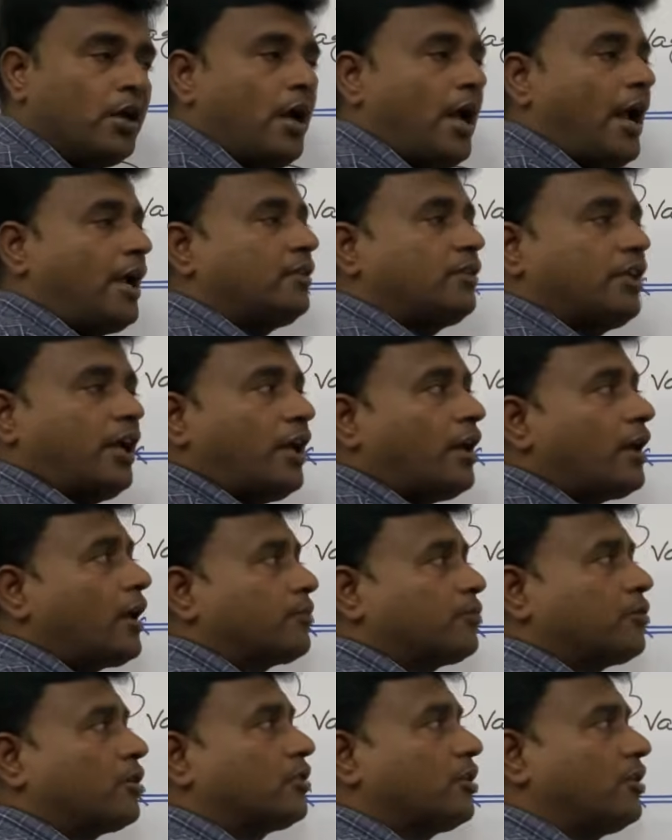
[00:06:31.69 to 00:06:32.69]
and
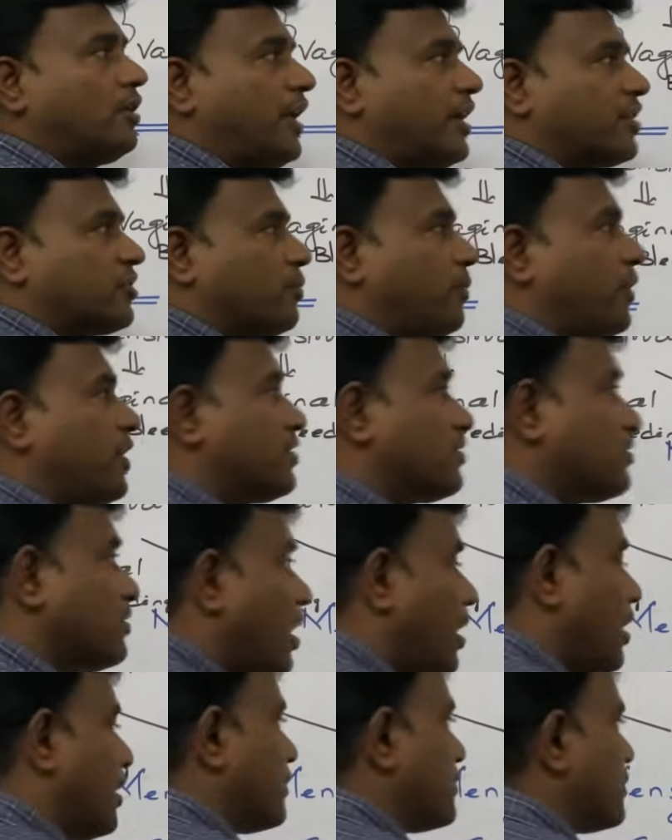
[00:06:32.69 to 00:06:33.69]
thereafter the next phase
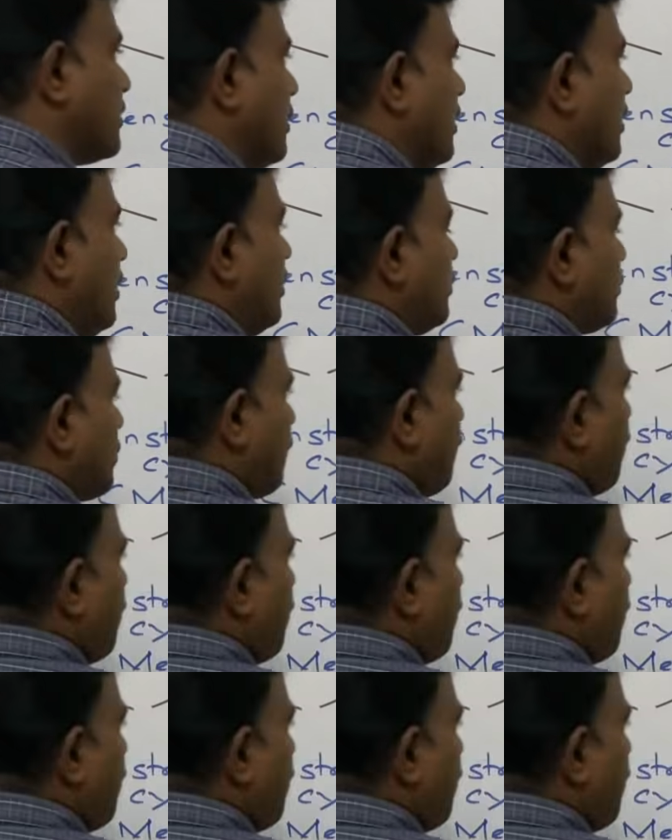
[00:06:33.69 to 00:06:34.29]
starts. The